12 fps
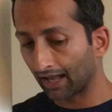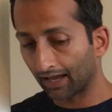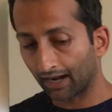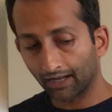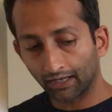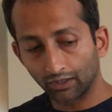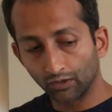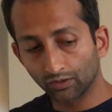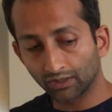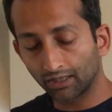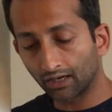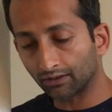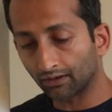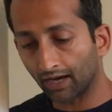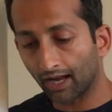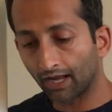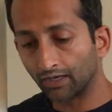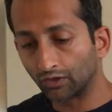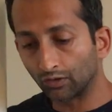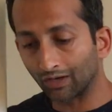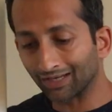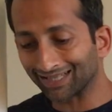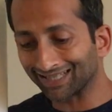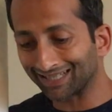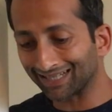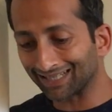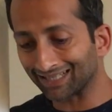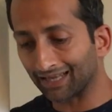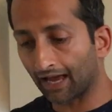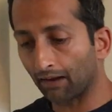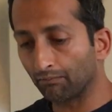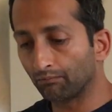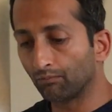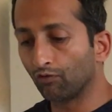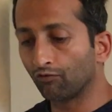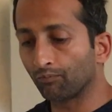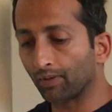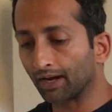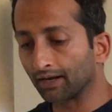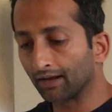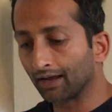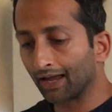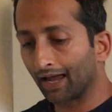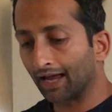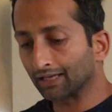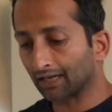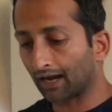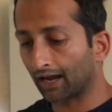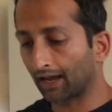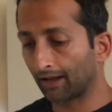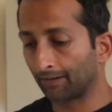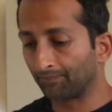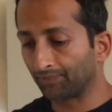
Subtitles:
and I can use the other hand to assist that movement as I